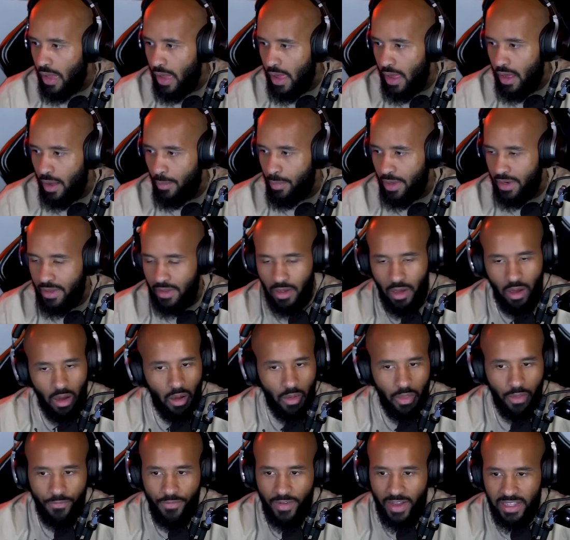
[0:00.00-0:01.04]
But
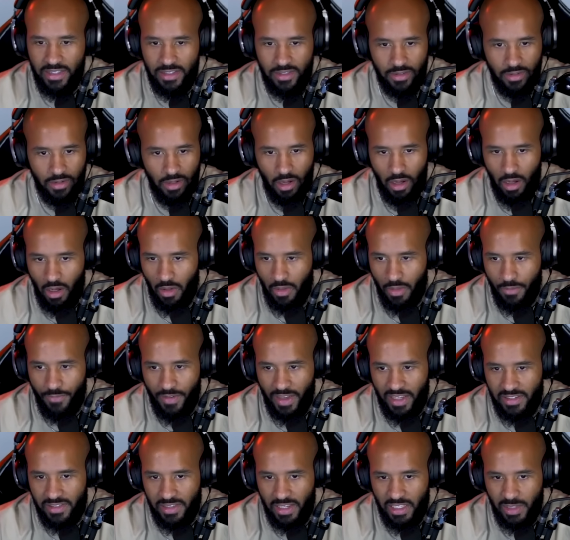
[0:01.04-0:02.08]
all the
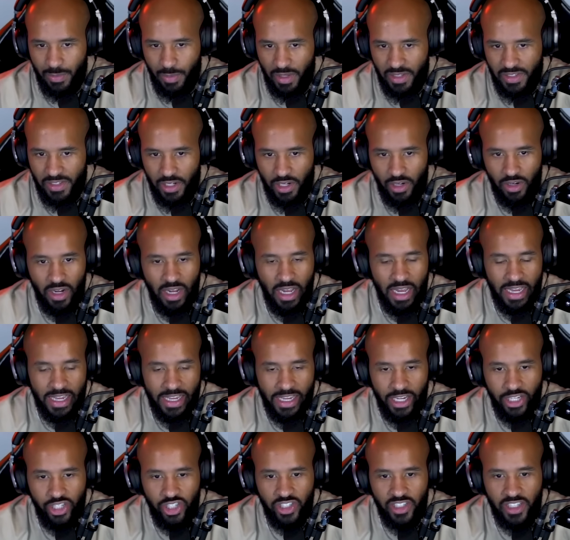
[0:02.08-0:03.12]
fights takes place here.
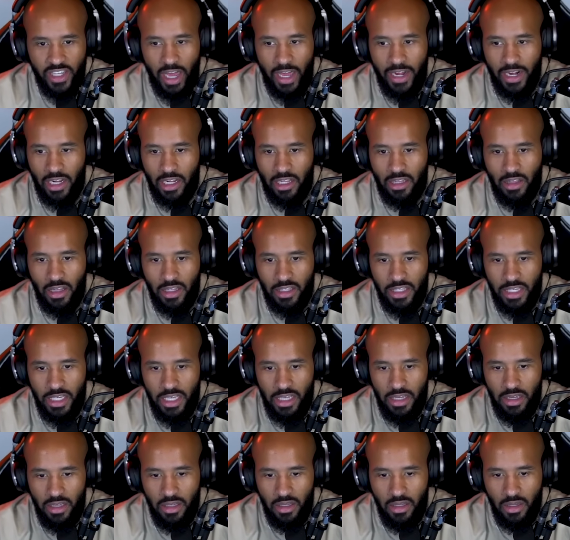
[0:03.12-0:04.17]
He's just kind of
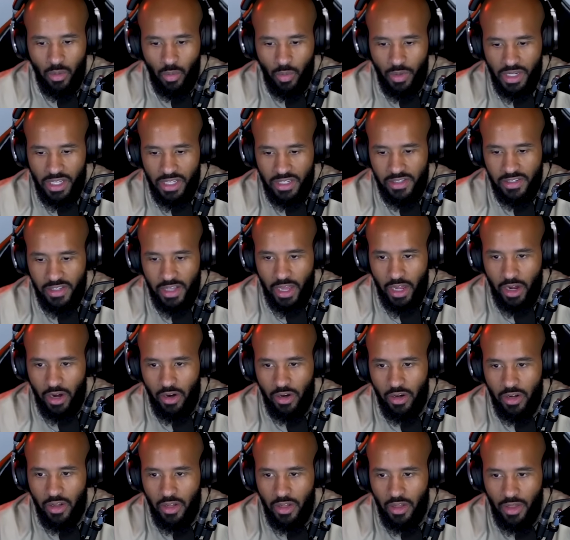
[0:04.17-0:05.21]
clunky when he's
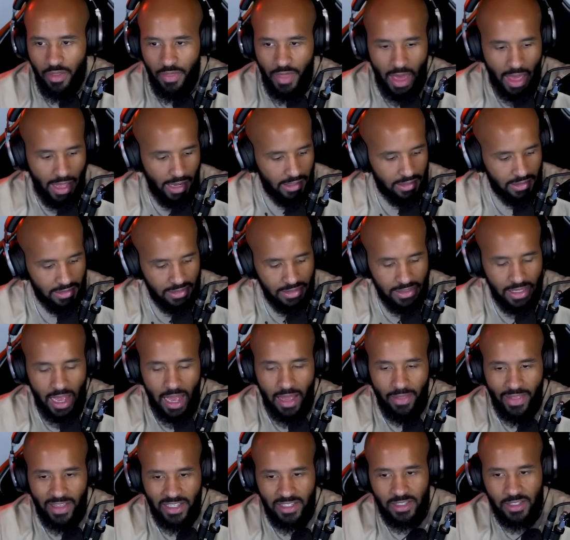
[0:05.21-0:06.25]
there, that it's
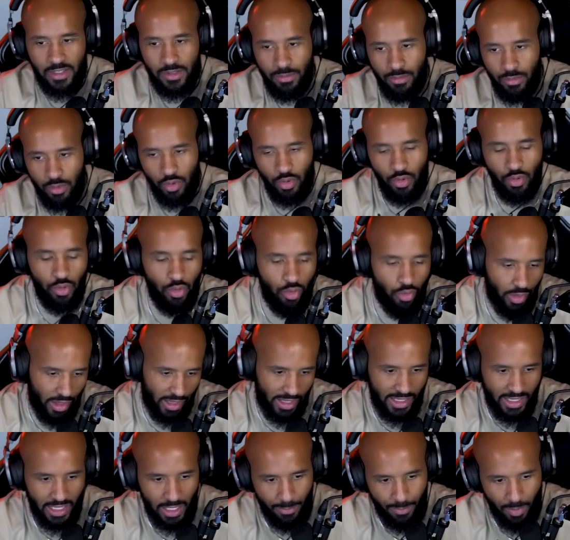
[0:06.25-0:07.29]
not like smooth like
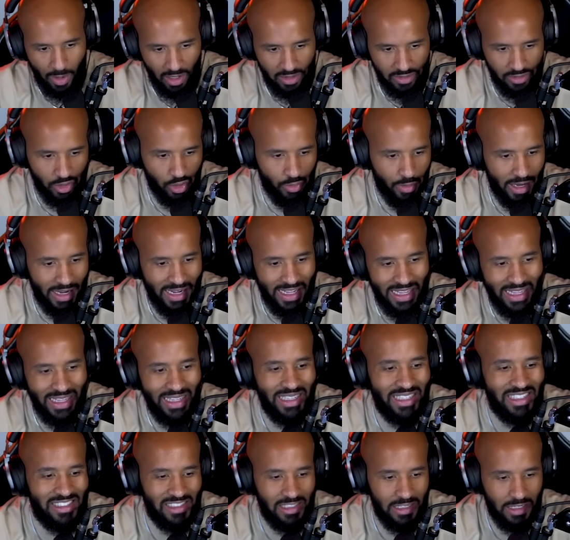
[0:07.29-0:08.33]
a kickboxer. Granted, he
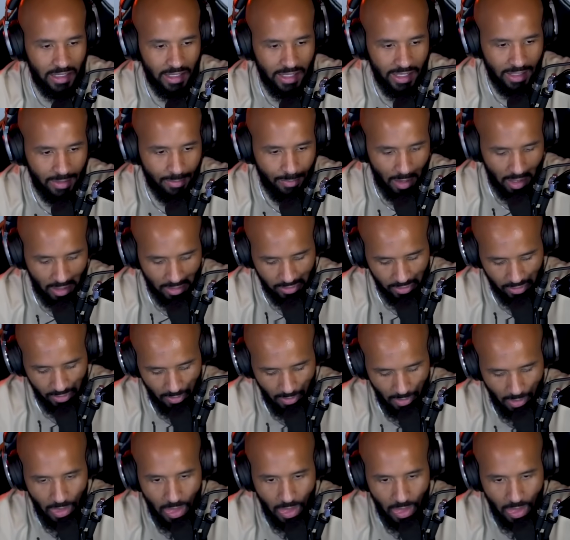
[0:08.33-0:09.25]
is in a kickboxer.